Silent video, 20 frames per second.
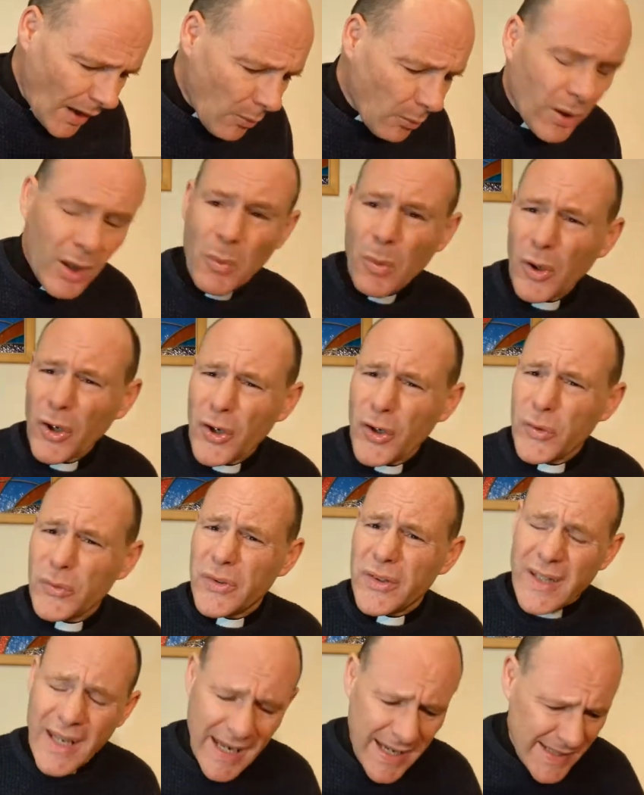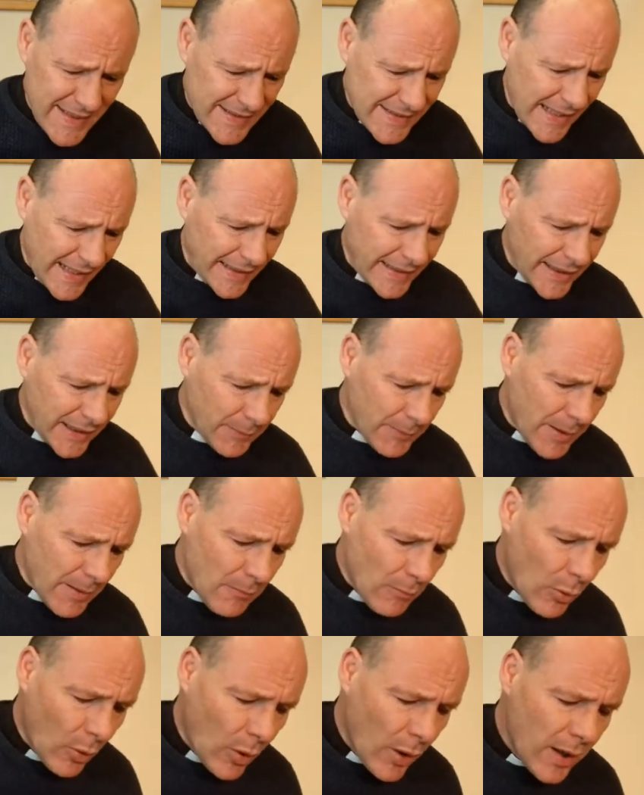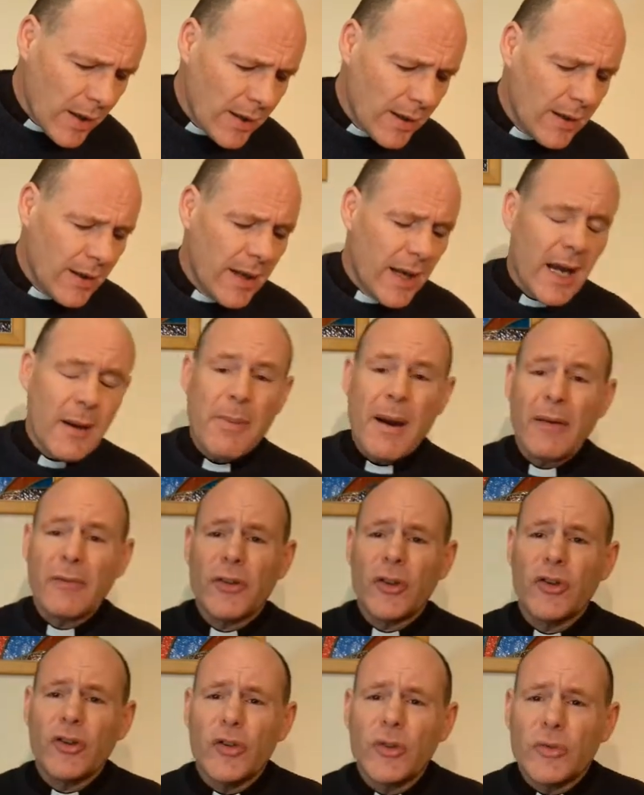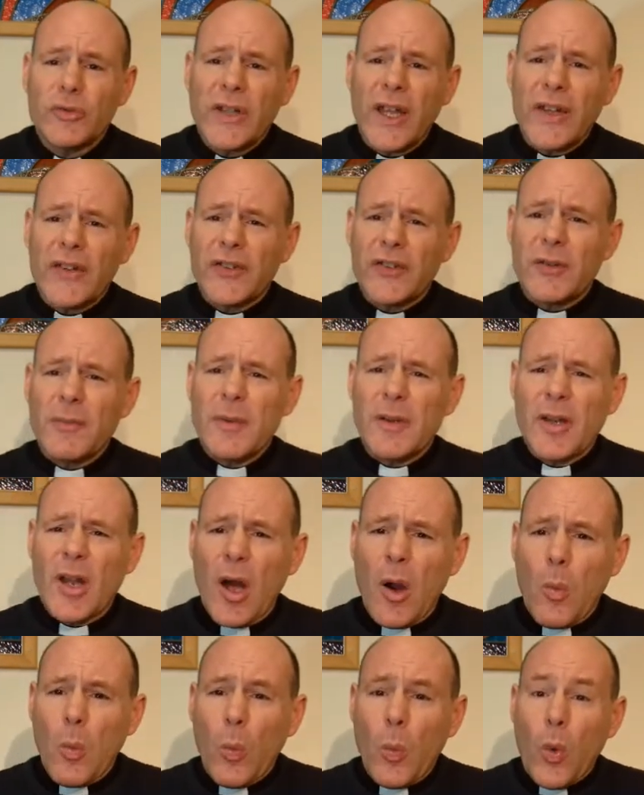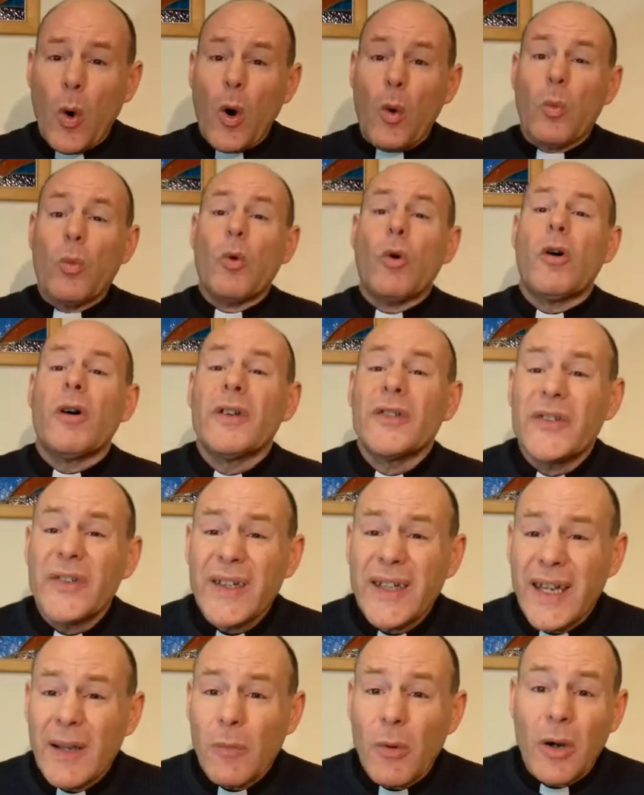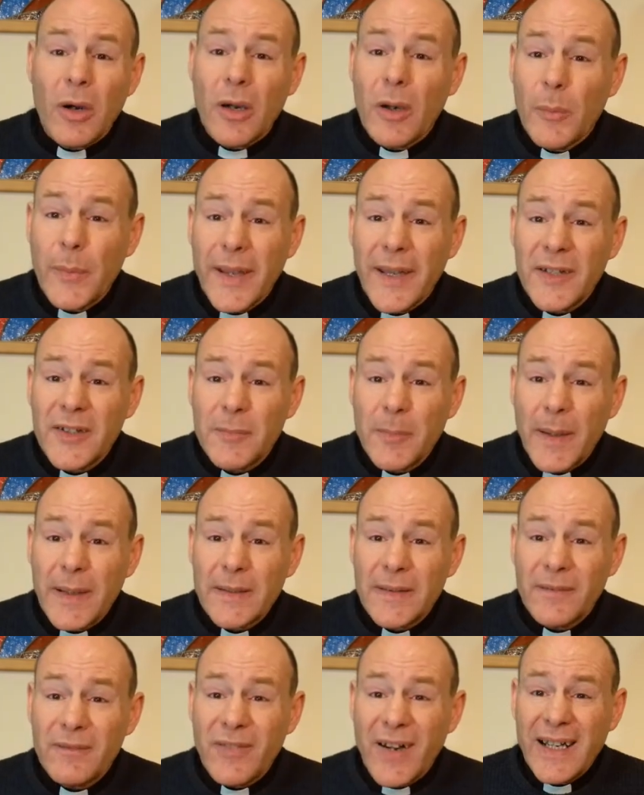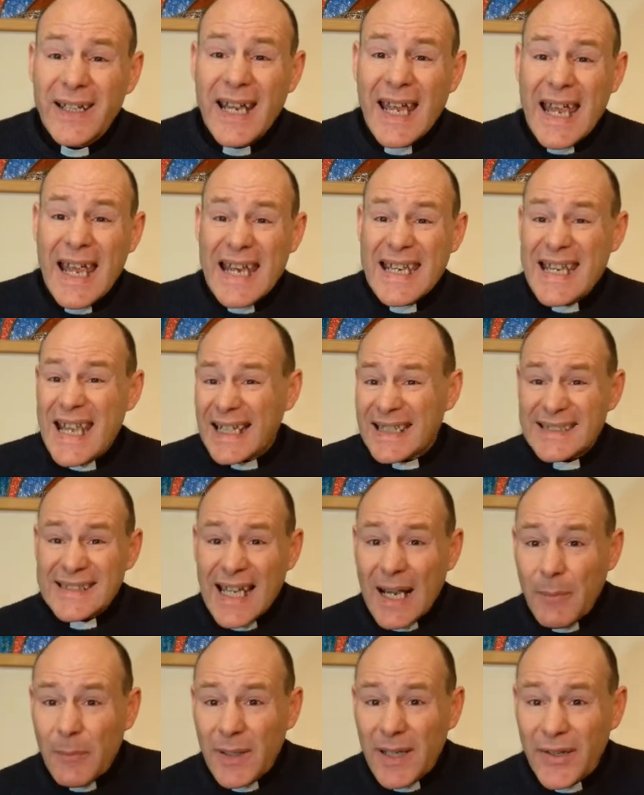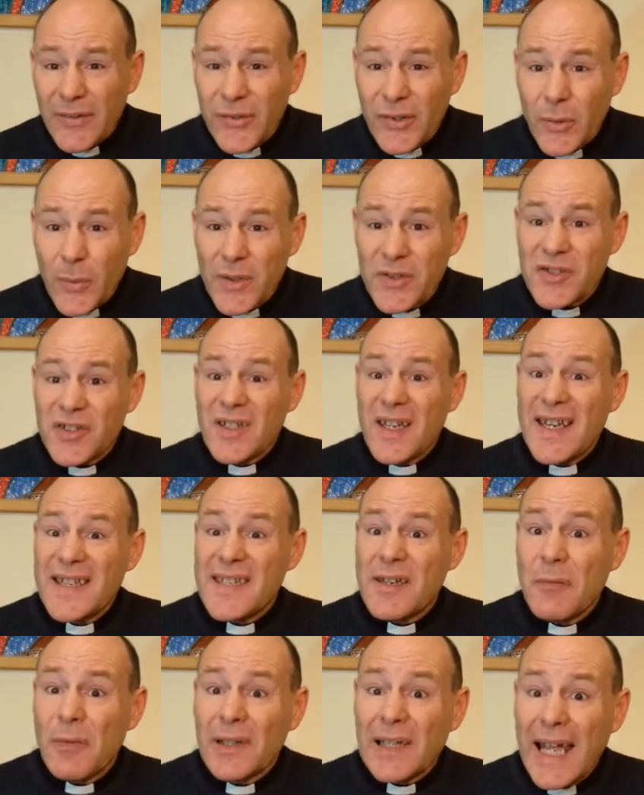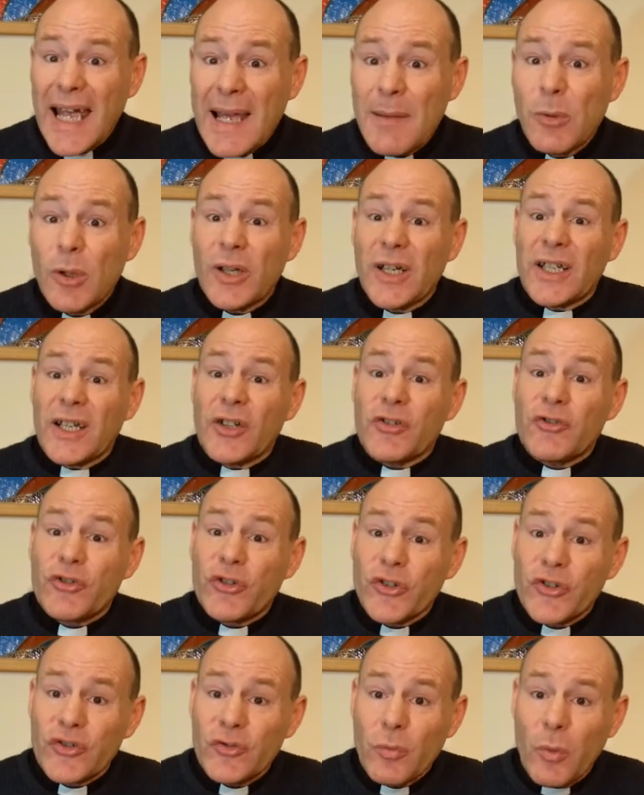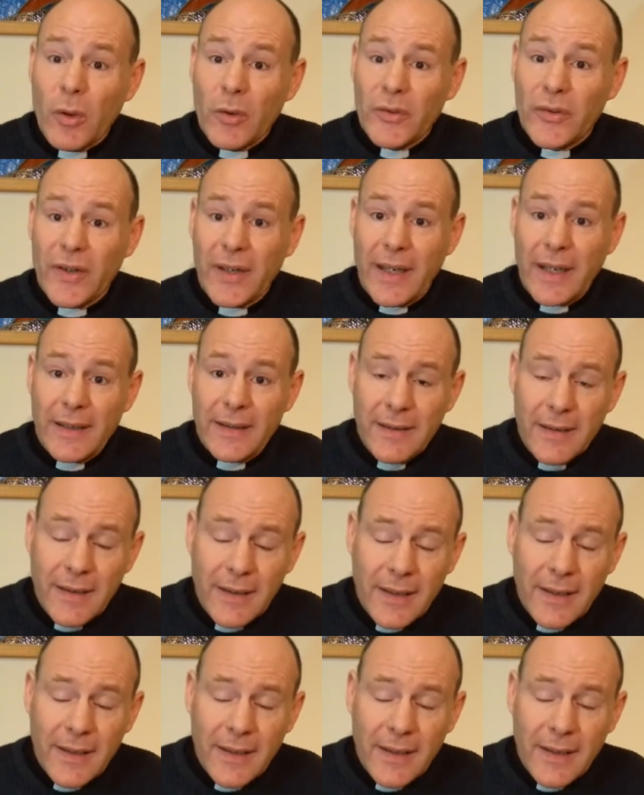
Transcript: And what I want to do today is say a little bit more about the New Testament and what's in it. What can we expect to find? Next time we'll ask the question, is it reliable? Can I trust what's in it?